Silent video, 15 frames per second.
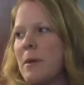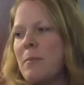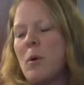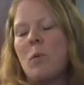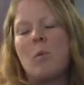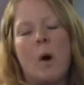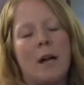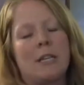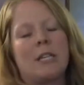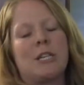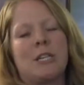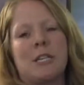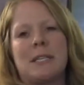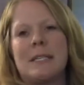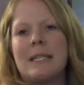people want
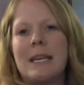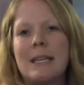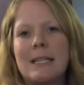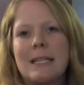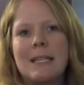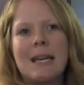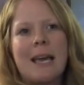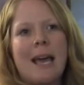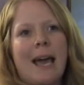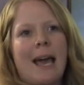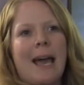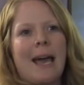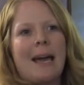to just sit mm-hmm.